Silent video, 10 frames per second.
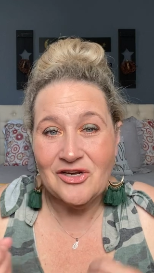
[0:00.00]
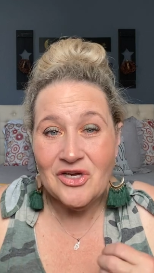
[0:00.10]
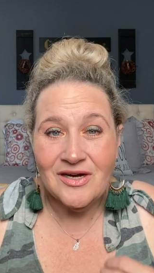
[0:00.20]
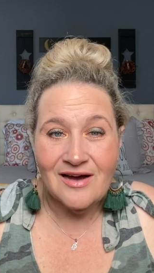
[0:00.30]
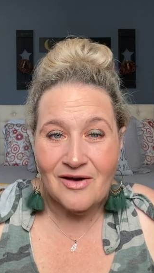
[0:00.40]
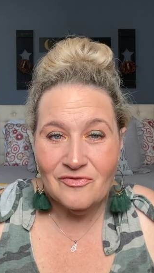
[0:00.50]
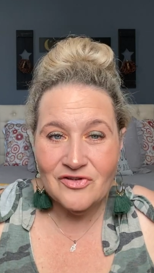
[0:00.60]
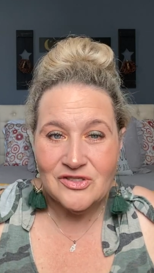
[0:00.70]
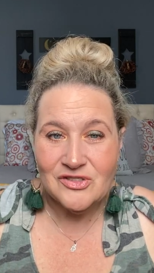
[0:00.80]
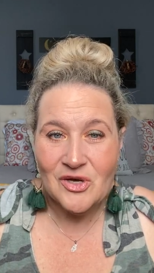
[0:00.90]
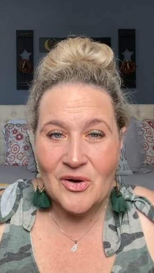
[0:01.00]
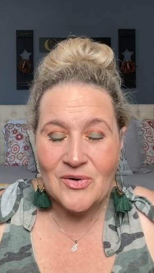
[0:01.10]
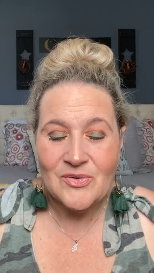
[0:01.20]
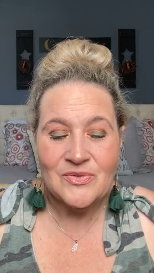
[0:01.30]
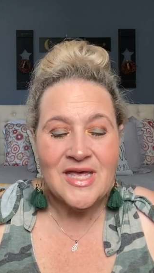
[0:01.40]
of your comfort
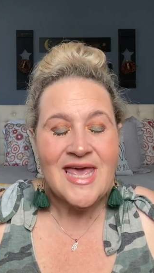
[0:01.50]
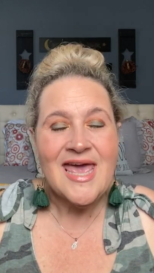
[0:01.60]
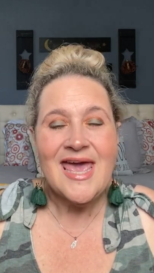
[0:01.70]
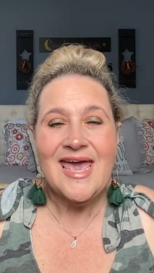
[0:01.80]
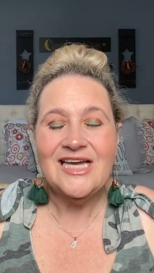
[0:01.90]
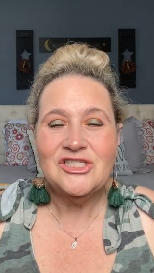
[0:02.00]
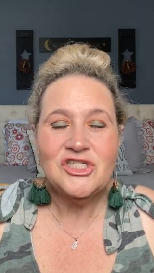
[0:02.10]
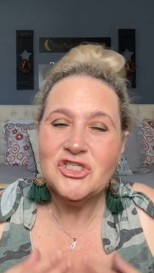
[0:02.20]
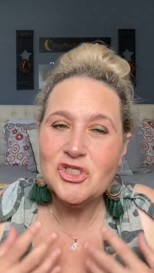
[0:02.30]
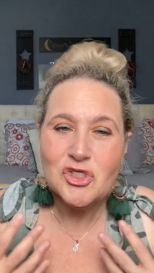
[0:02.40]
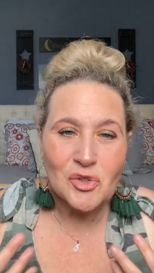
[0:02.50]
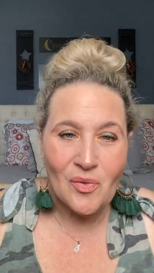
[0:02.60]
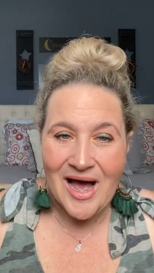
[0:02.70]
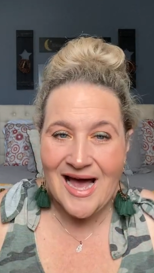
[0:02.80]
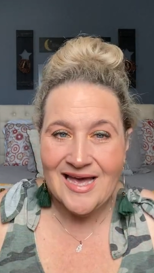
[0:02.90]
zone, and just
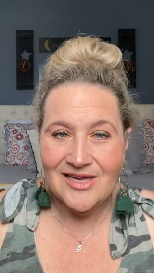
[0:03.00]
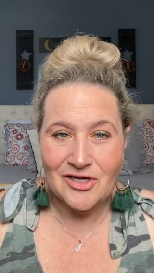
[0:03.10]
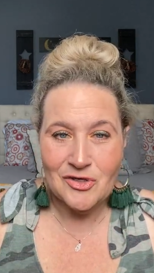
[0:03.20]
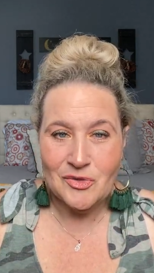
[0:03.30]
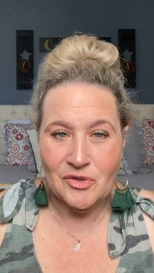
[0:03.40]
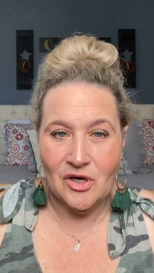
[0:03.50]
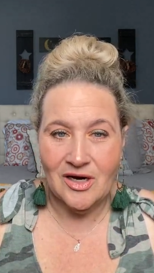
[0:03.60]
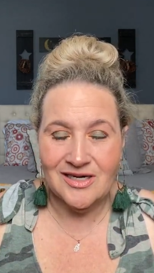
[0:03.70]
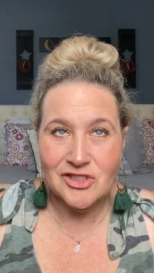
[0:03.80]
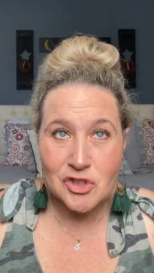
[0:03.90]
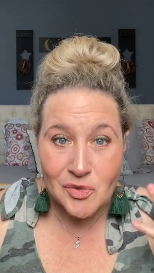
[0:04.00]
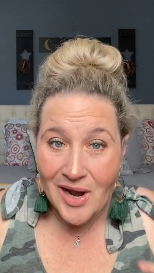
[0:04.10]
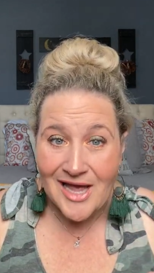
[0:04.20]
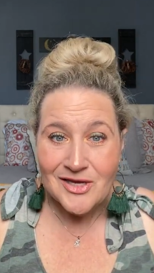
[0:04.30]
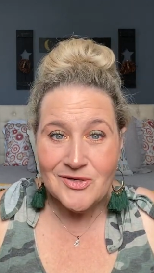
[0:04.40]
try a new look.
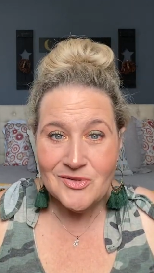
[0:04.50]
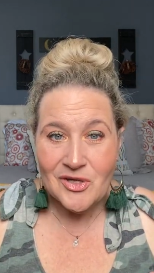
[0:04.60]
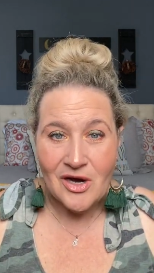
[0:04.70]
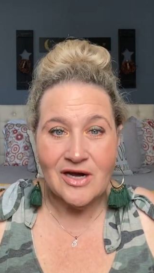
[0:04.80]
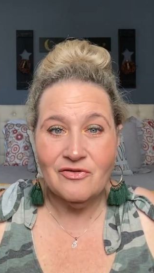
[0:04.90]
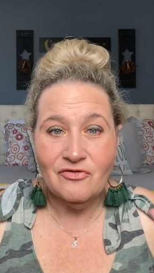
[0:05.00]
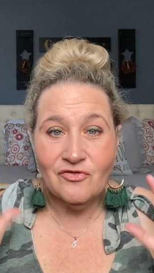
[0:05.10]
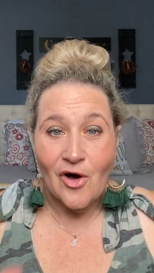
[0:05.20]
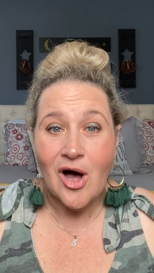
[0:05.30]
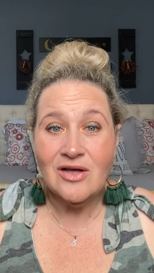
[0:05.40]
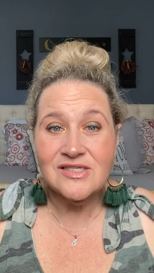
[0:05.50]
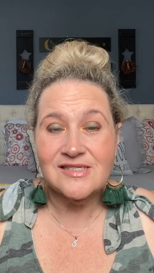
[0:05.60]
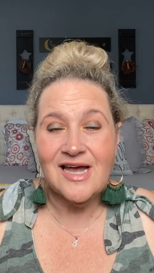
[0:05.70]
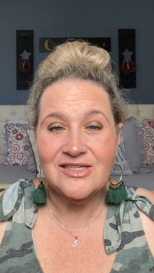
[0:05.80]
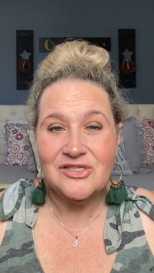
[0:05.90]
Try a new look. Fall
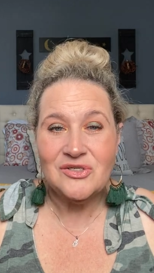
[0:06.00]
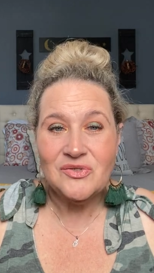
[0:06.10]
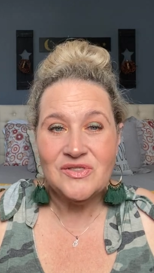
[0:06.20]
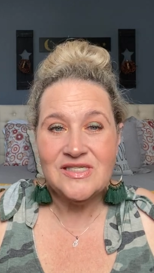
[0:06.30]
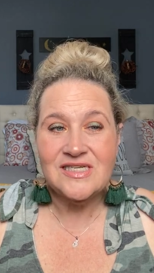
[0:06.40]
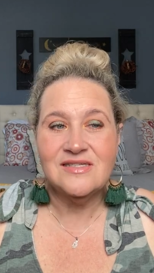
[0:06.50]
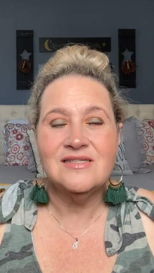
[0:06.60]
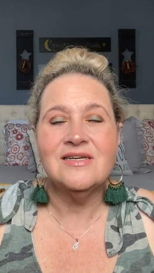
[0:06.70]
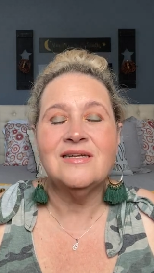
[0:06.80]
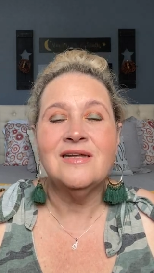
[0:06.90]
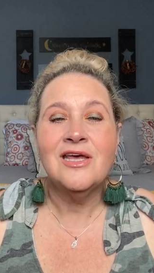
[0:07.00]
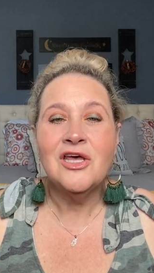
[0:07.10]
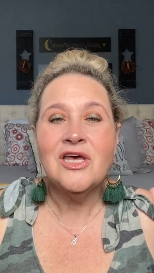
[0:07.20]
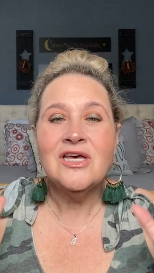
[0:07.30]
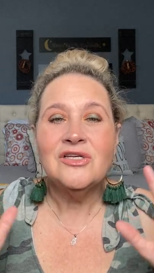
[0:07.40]
starts a new season,
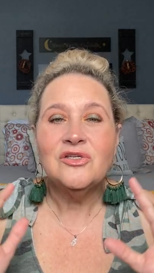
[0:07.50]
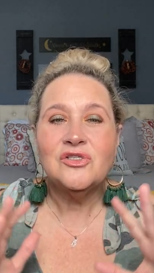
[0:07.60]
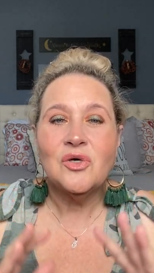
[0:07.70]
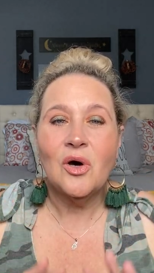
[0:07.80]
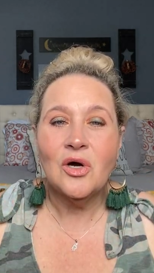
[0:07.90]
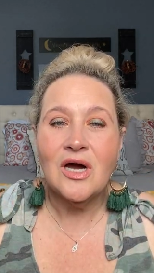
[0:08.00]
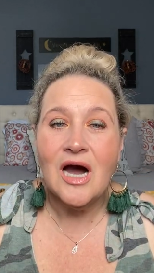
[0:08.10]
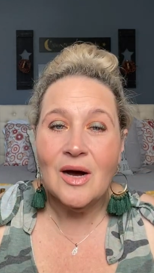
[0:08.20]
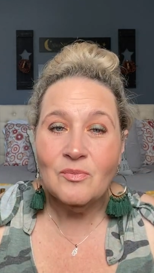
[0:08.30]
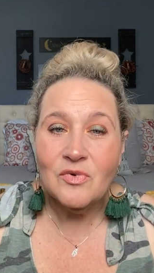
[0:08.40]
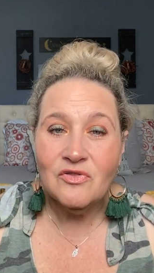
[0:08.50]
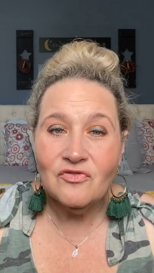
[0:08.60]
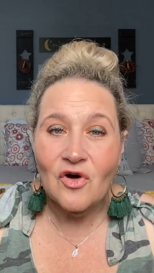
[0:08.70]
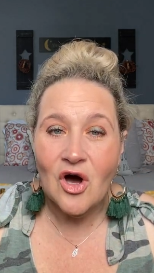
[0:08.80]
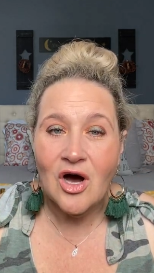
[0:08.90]
so come with
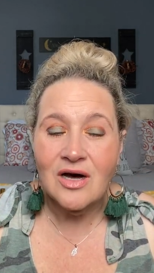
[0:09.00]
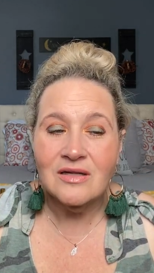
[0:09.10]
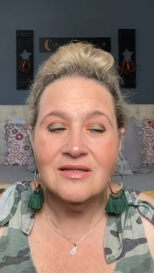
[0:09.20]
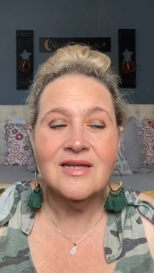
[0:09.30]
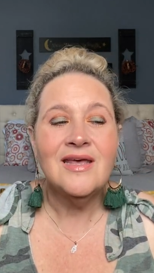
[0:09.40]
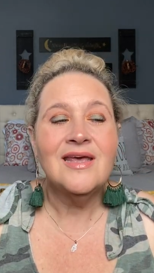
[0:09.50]
fall,